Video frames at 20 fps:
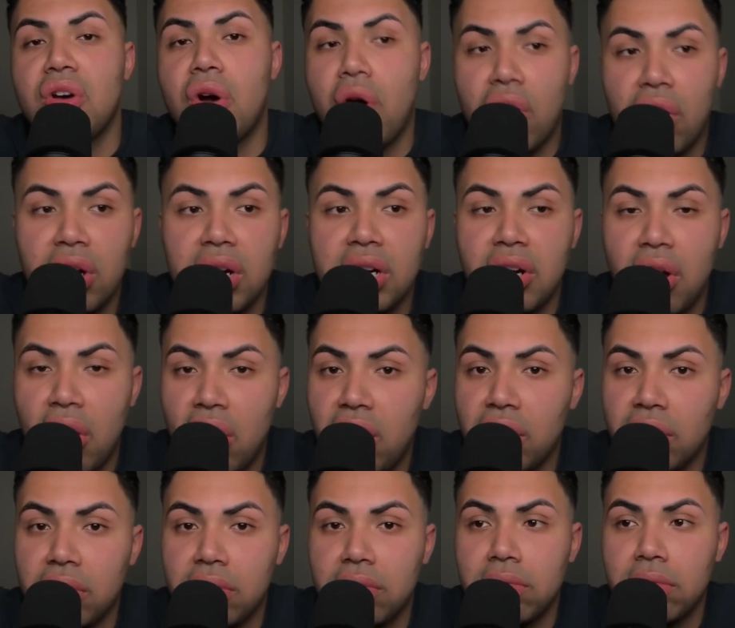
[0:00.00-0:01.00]
aren't
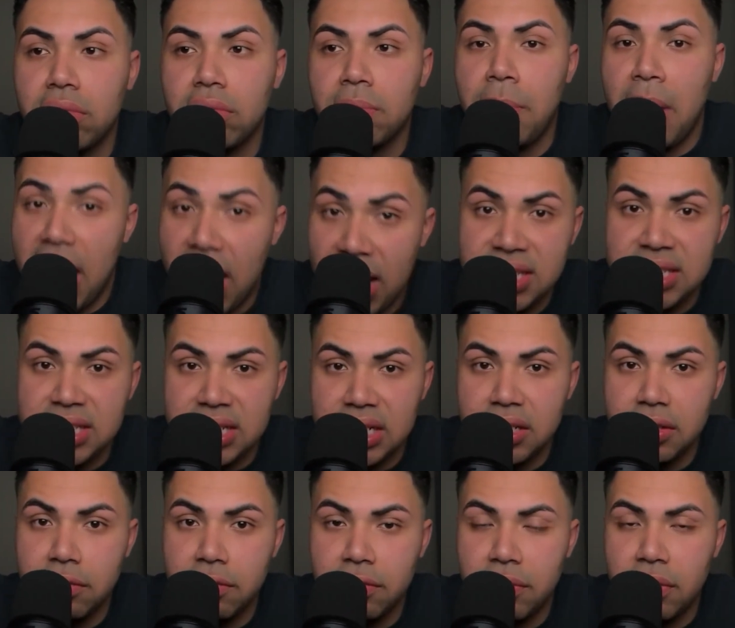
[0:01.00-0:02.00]
all
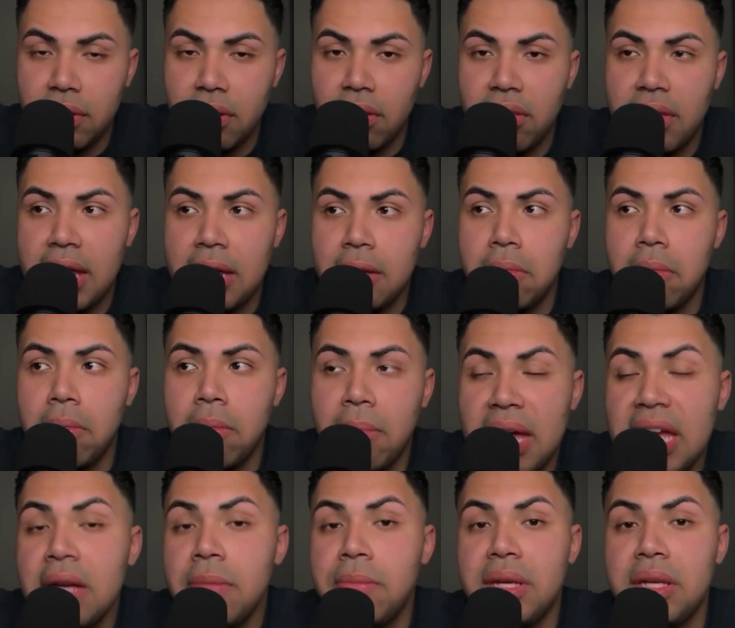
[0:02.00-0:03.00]
positive, then
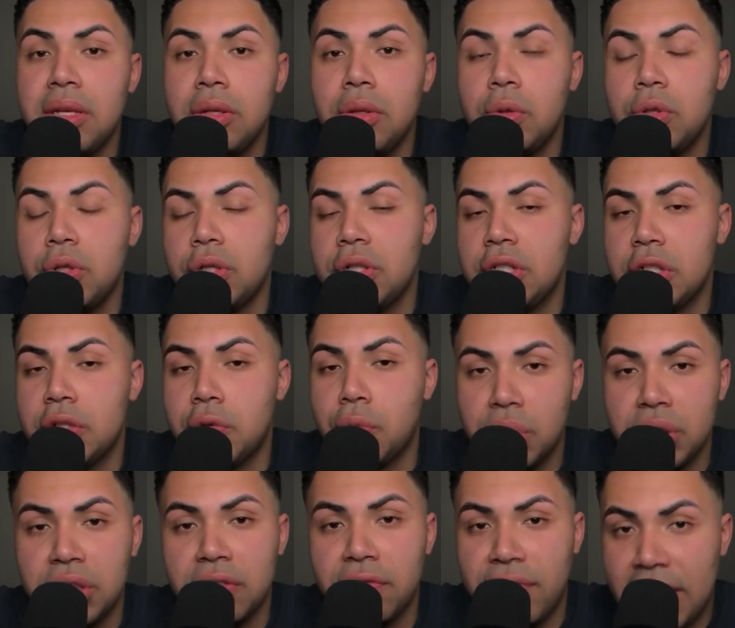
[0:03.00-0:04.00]
maybe you should just
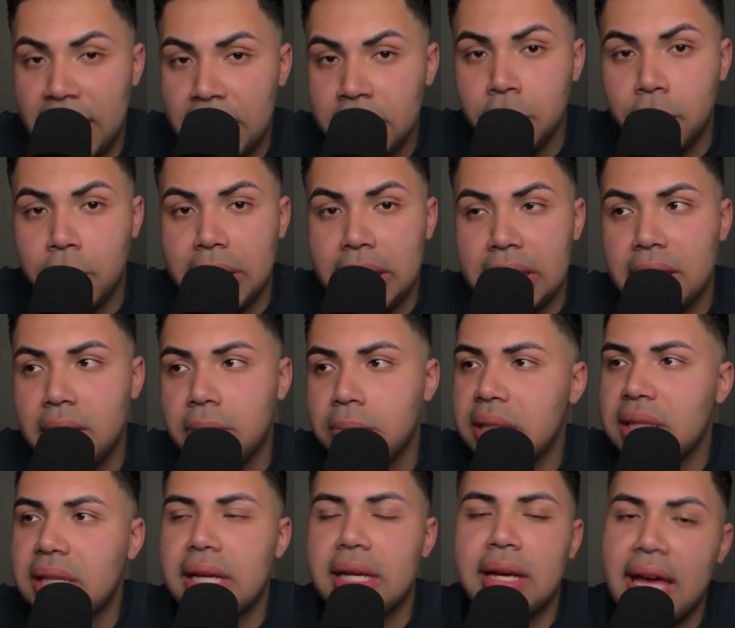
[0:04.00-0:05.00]
reevaluate it and be
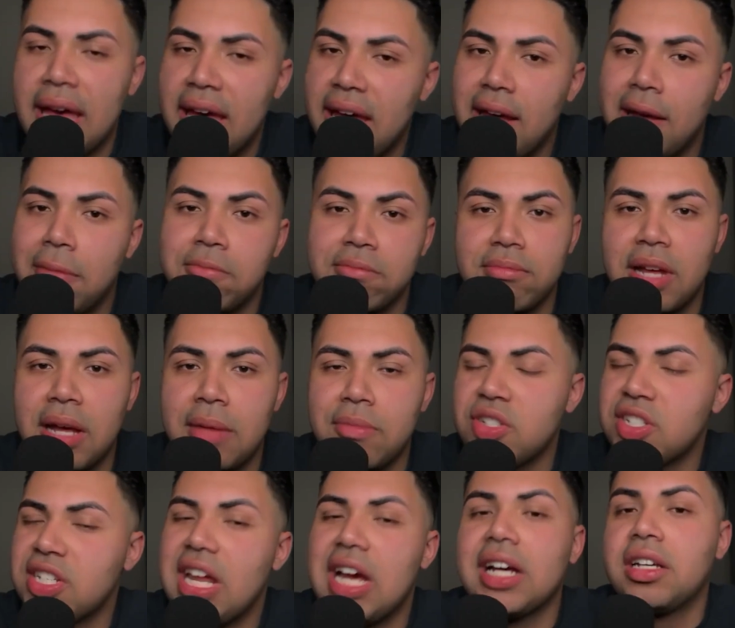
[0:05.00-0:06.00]
like, hey, I'm
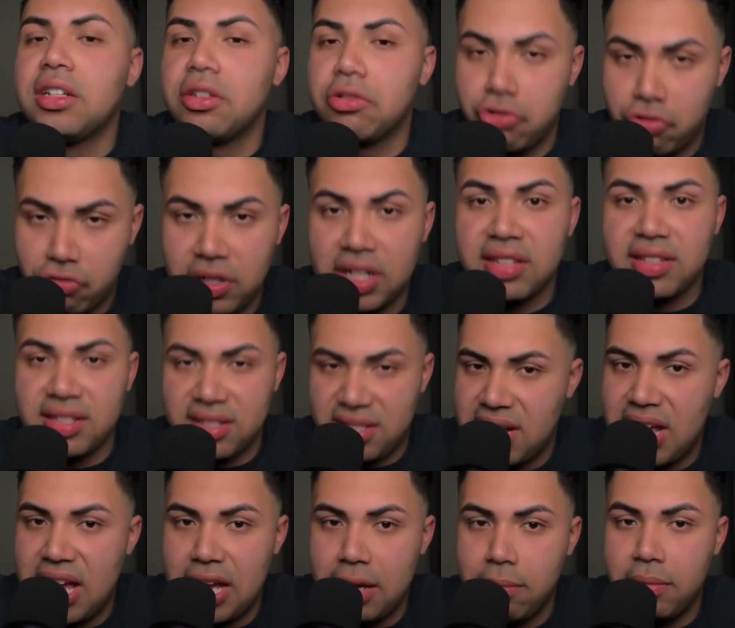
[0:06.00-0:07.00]
just not gonna drink this
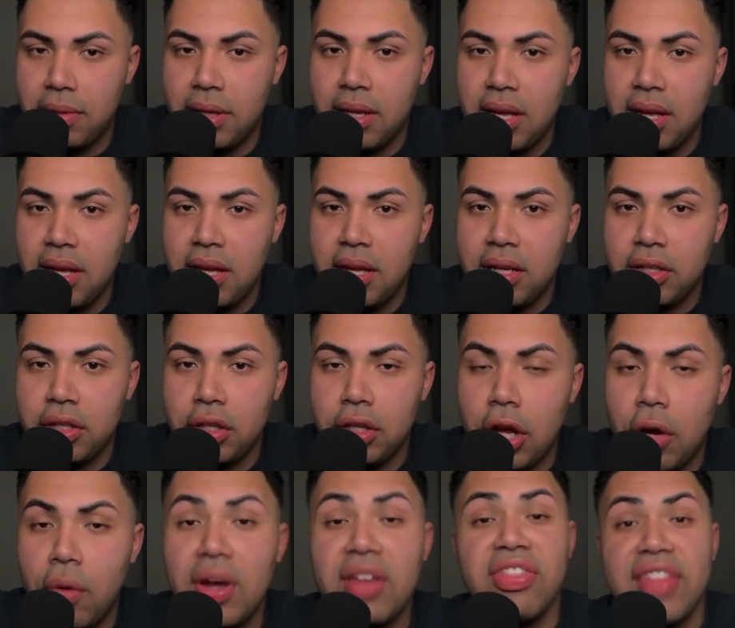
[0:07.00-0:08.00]
time. You
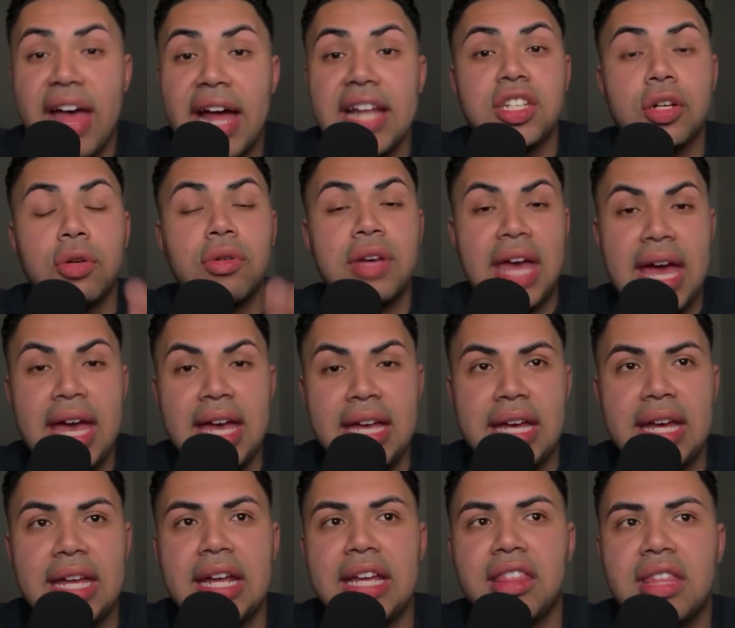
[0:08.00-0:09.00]
know, and that's okay.
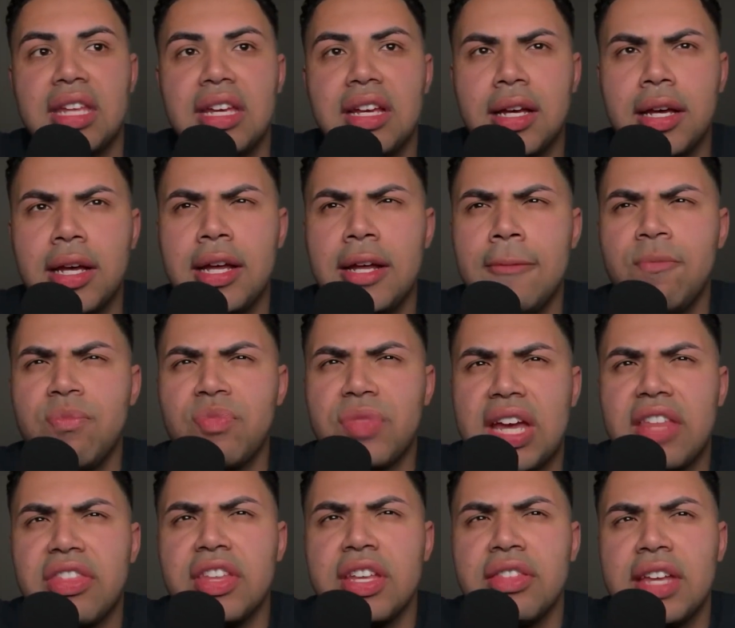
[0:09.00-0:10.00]
And I think
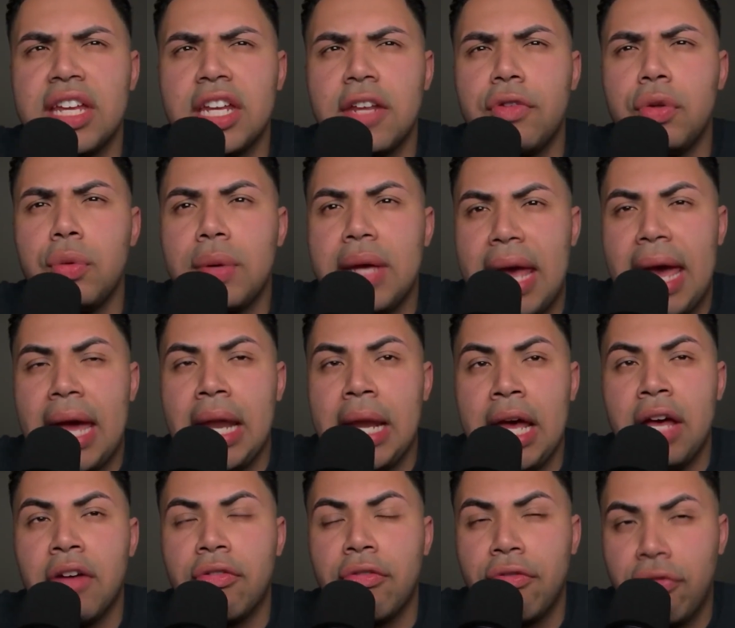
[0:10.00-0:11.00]
that if you can
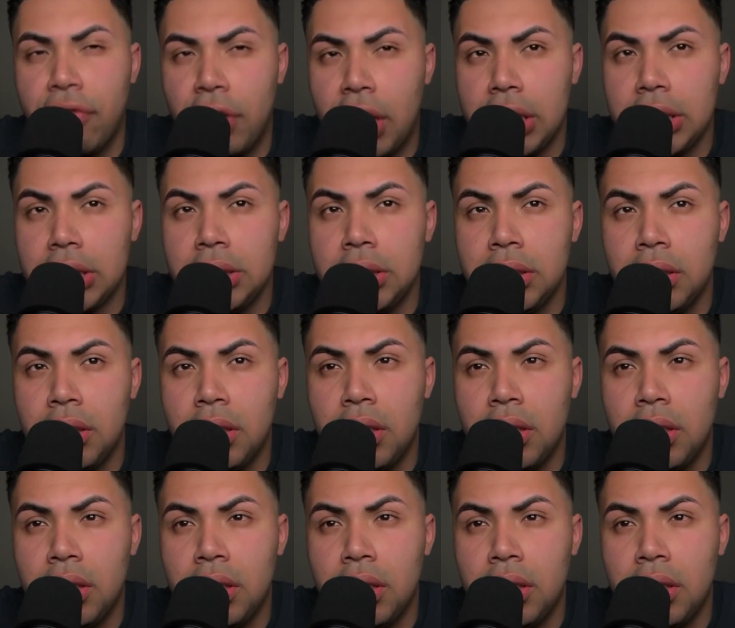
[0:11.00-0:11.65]
have fun